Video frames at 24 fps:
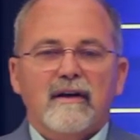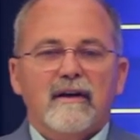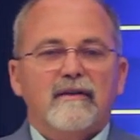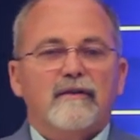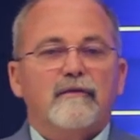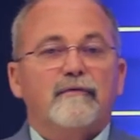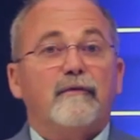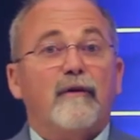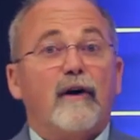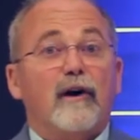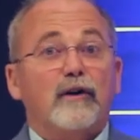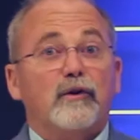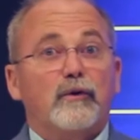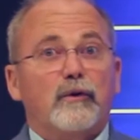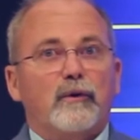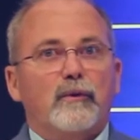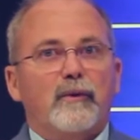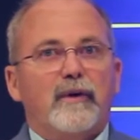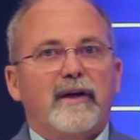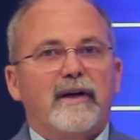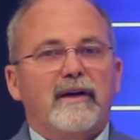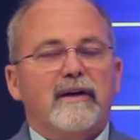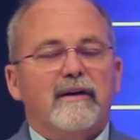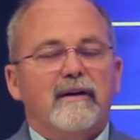The following
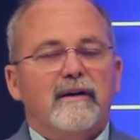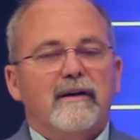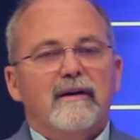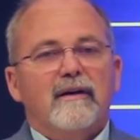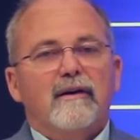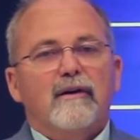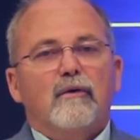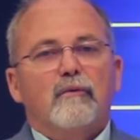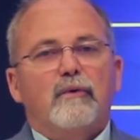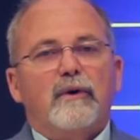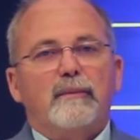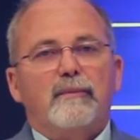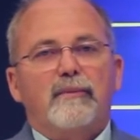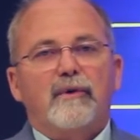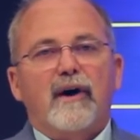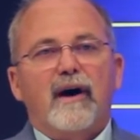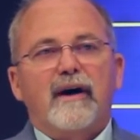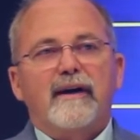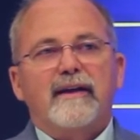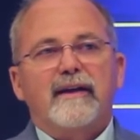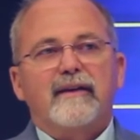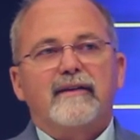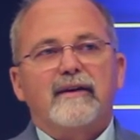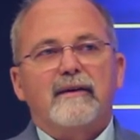week we
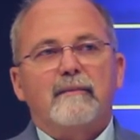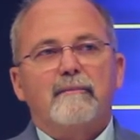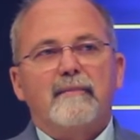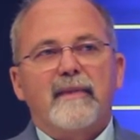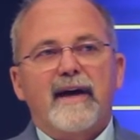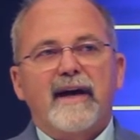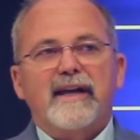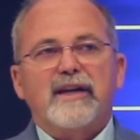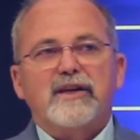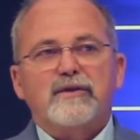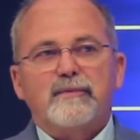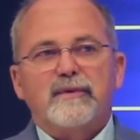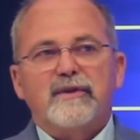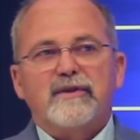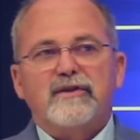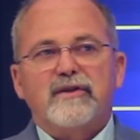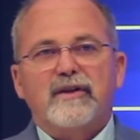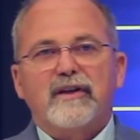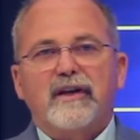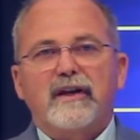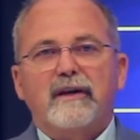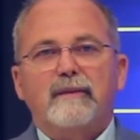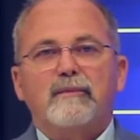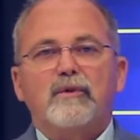brought in the management
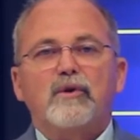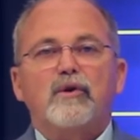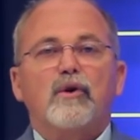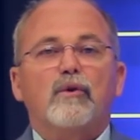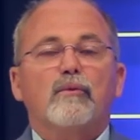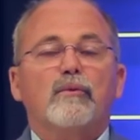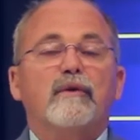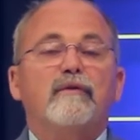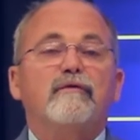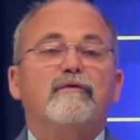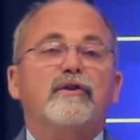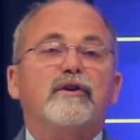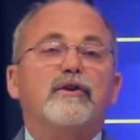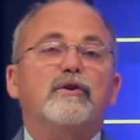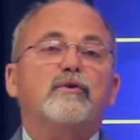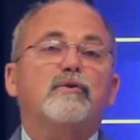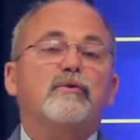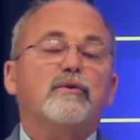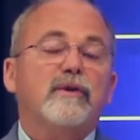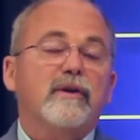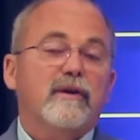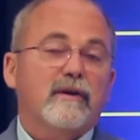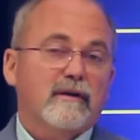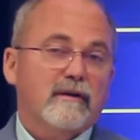team who
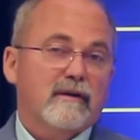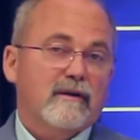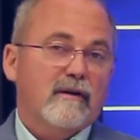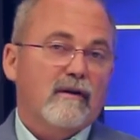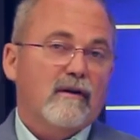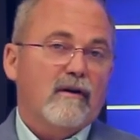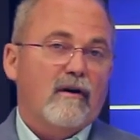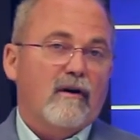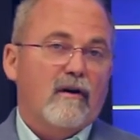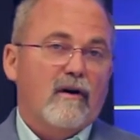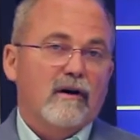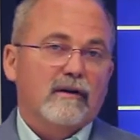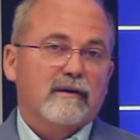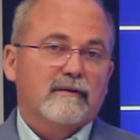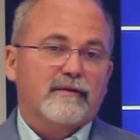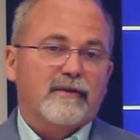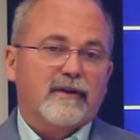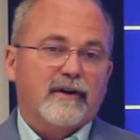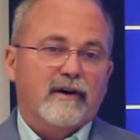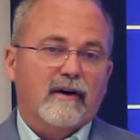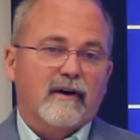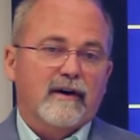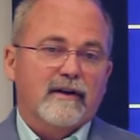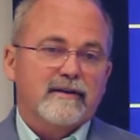reviewed all of
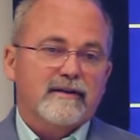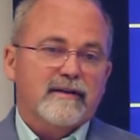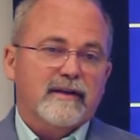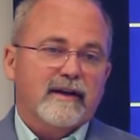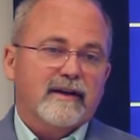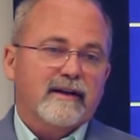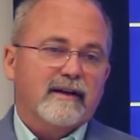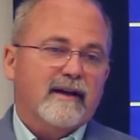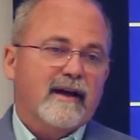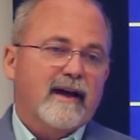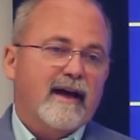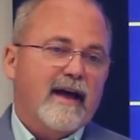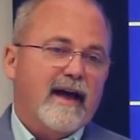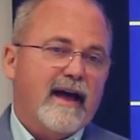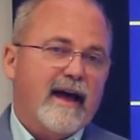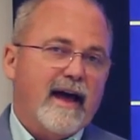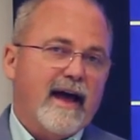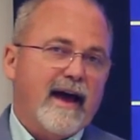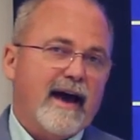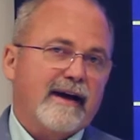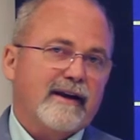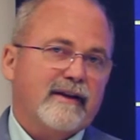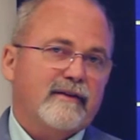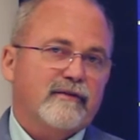the content,
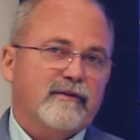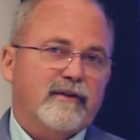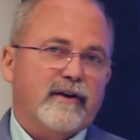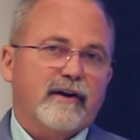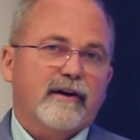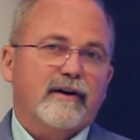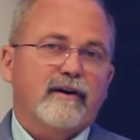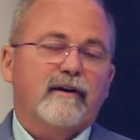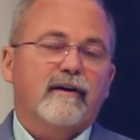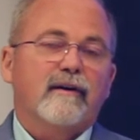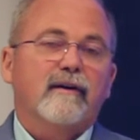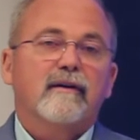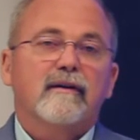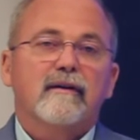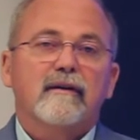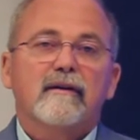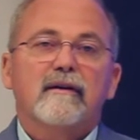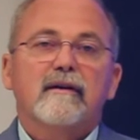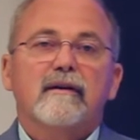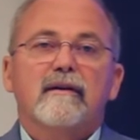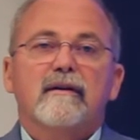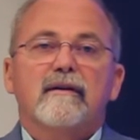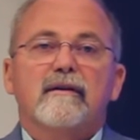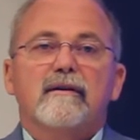added their
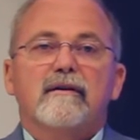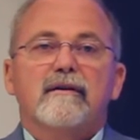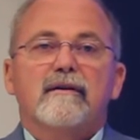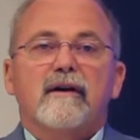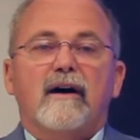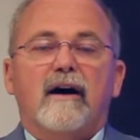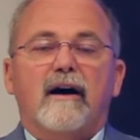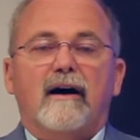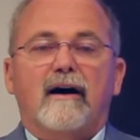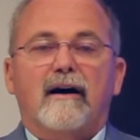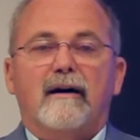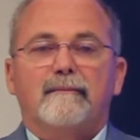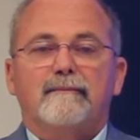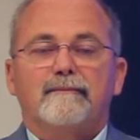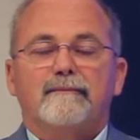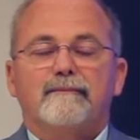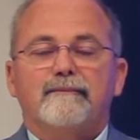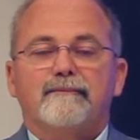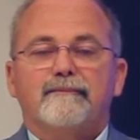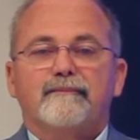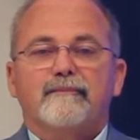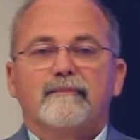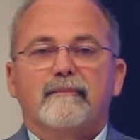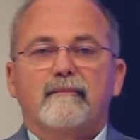
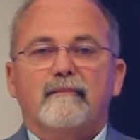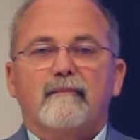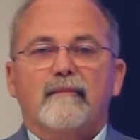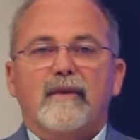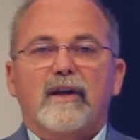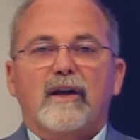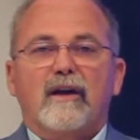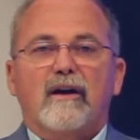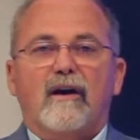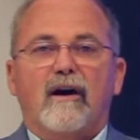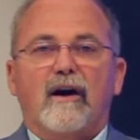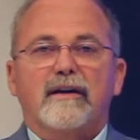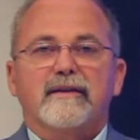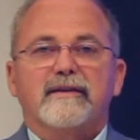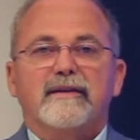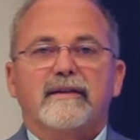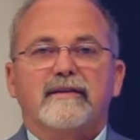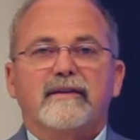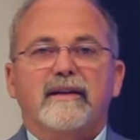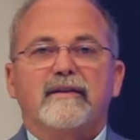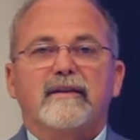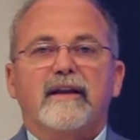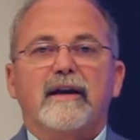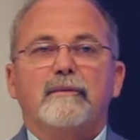
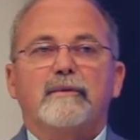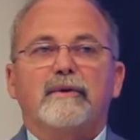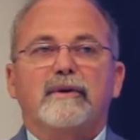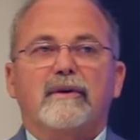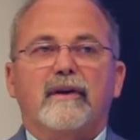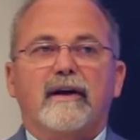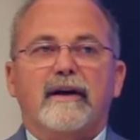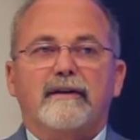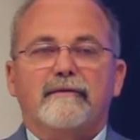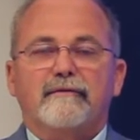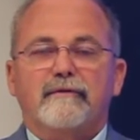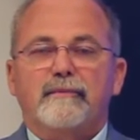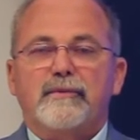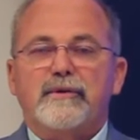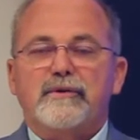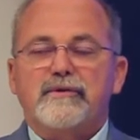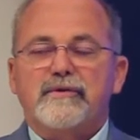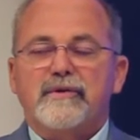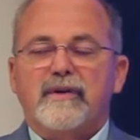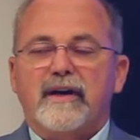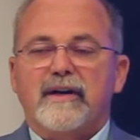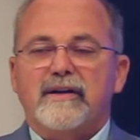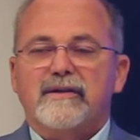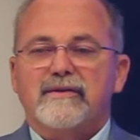content that they would like from
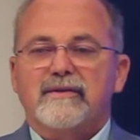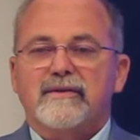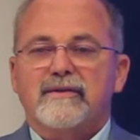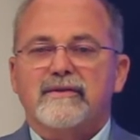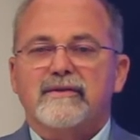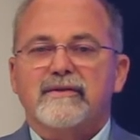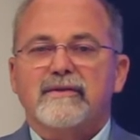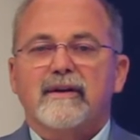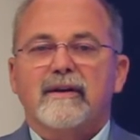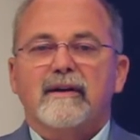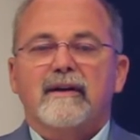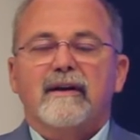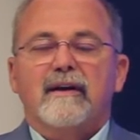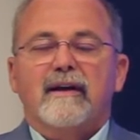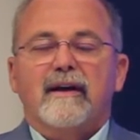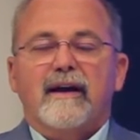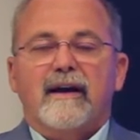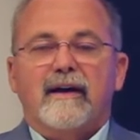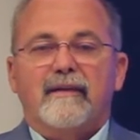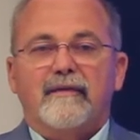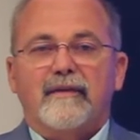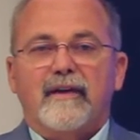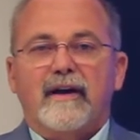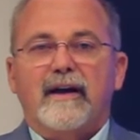use cases,
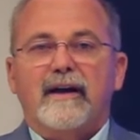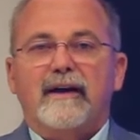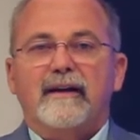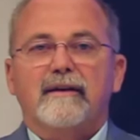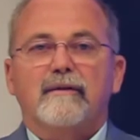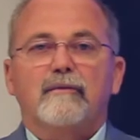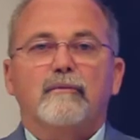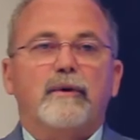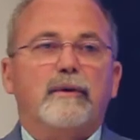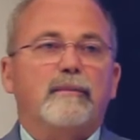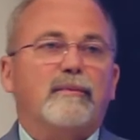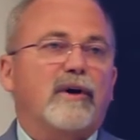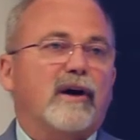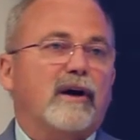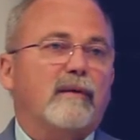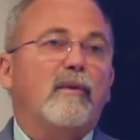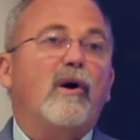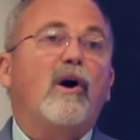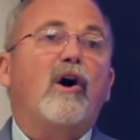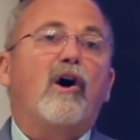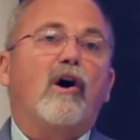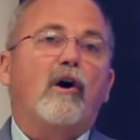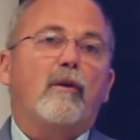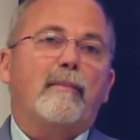and then we brought
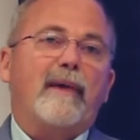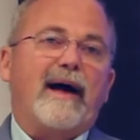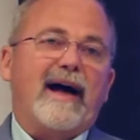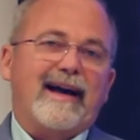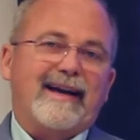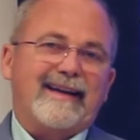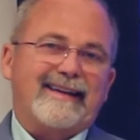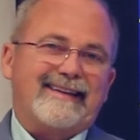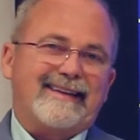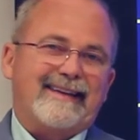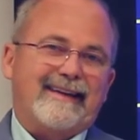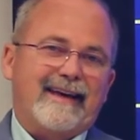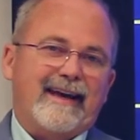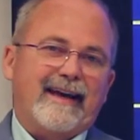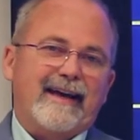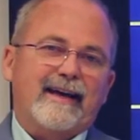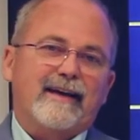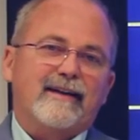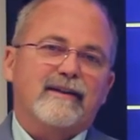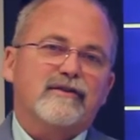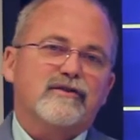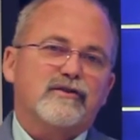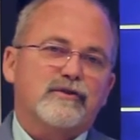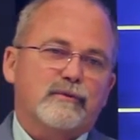them all back at the
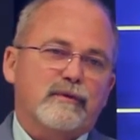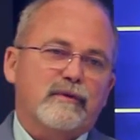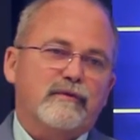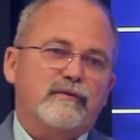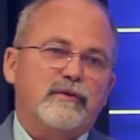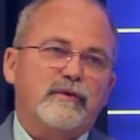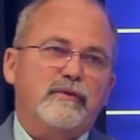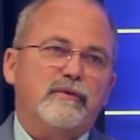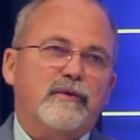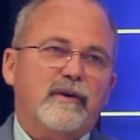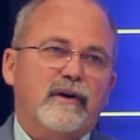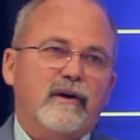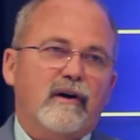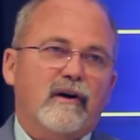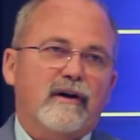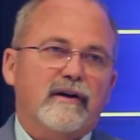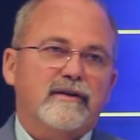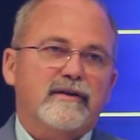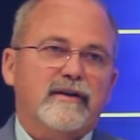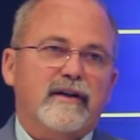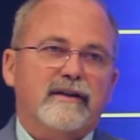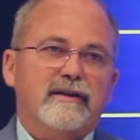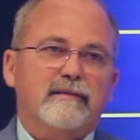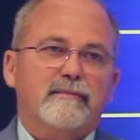end to review the
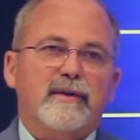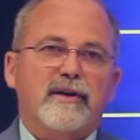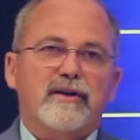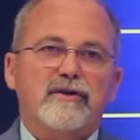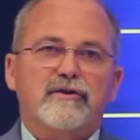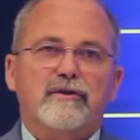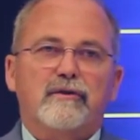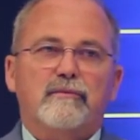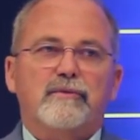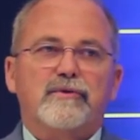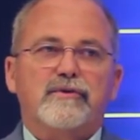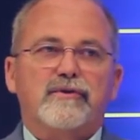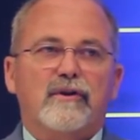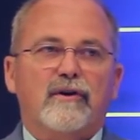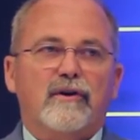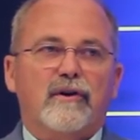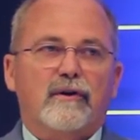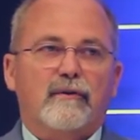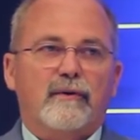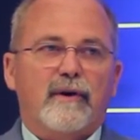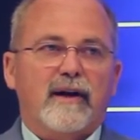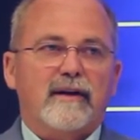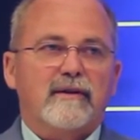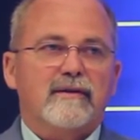content to make sure it was all
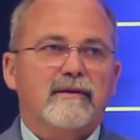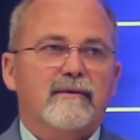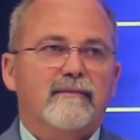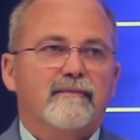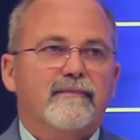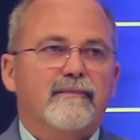correct.